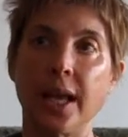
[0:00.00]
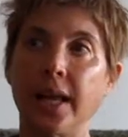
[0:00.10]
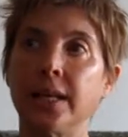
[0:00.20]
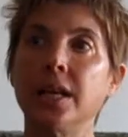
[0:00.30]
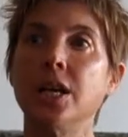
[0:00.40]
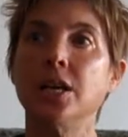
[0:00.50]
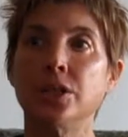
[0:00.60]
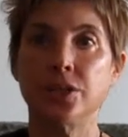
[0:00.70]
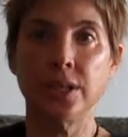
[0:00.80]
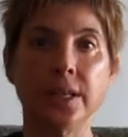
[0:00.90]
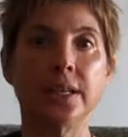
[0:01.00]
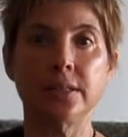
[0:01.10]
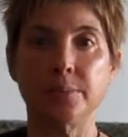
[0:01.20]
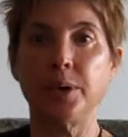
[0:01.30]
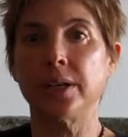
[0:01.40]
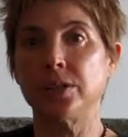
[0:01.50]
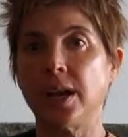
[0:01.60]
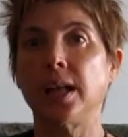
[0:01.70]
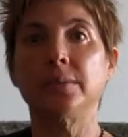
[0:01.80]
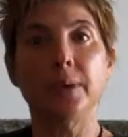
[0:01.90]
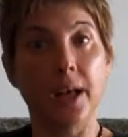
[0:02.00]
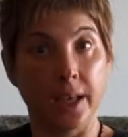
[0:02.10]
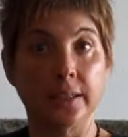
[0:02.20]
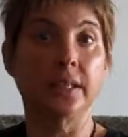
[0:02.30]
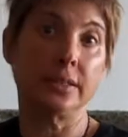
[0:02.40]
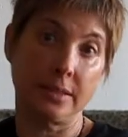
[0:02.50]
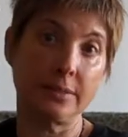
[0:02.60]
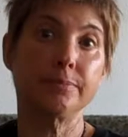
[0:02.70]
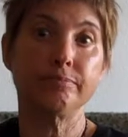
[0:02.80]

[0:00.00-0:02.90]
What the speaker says: and she is the brainchild behind this.